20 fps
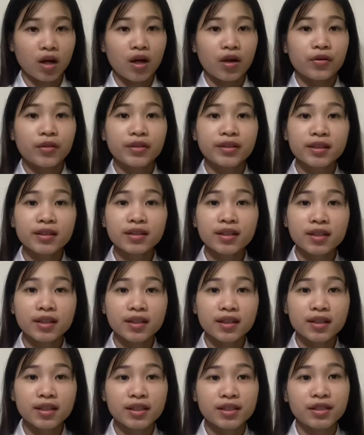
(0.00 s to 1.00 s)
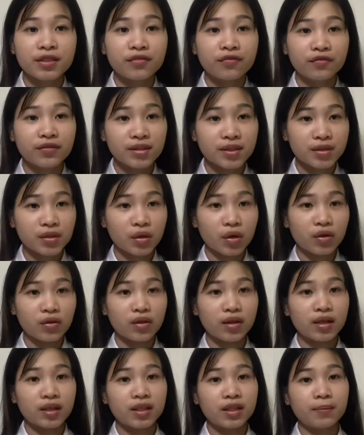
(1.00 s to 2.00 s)
Retained earnings is the first
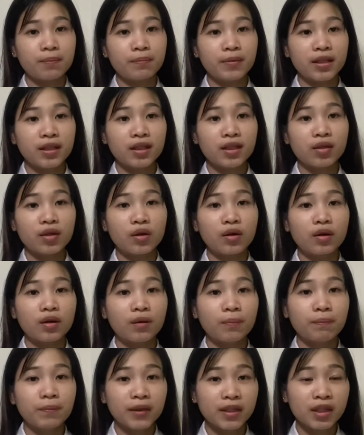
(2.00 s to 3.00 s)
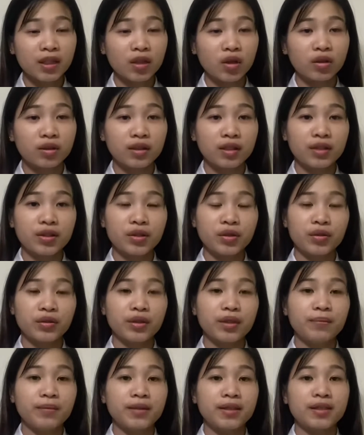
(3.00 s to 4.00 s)
order in the pecking order theory
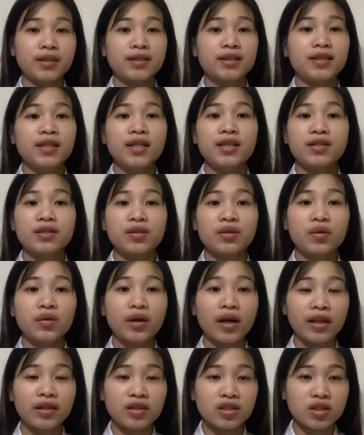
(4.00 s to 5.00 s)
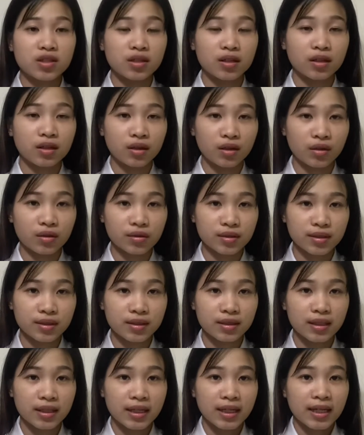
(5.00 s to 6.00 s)
because there is no additional cost.
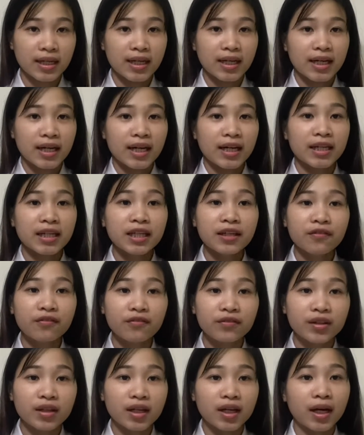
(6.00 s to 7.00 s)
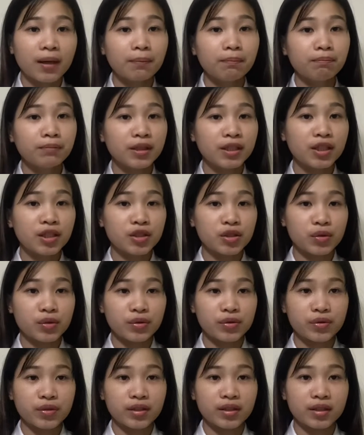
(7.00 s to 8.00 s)
If the company
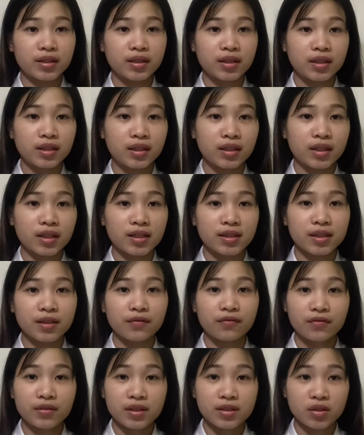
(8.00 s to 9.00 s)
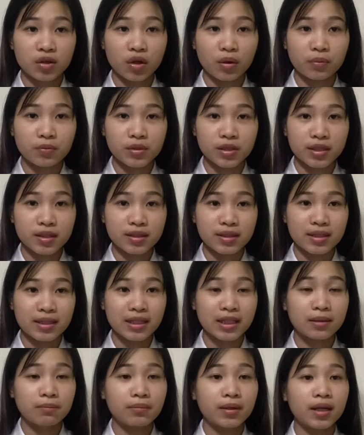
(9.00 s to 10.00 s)
chooses retained earnings as the first option,
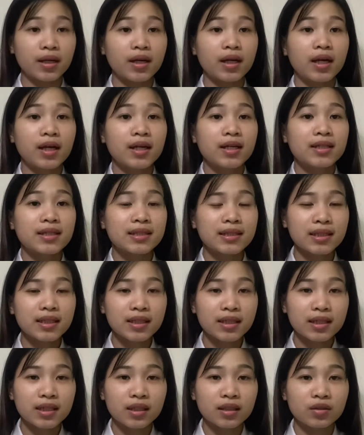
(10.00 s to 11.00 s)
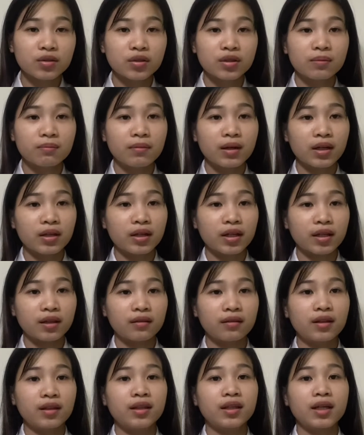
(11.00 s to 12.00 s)
it may signal to the market
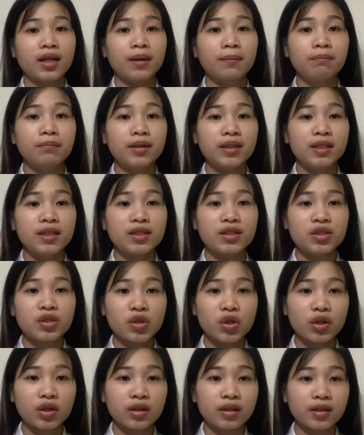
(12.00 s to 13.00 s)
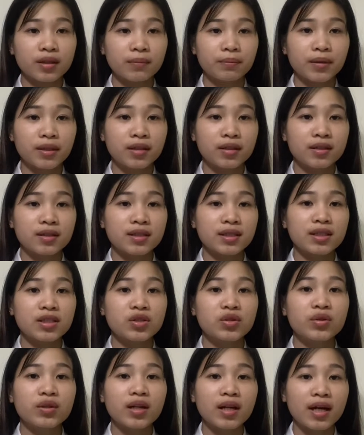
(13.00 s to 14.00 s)
that the company is strong because it
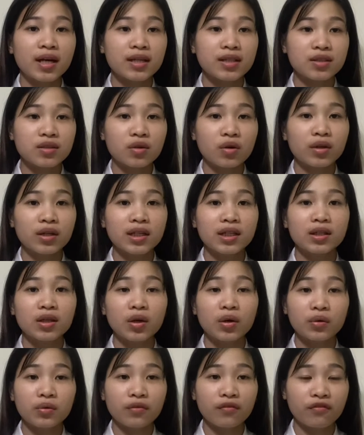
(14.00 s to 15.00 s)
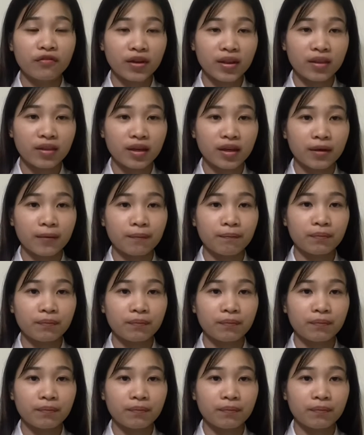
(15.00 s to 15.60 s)
relies on its own funding.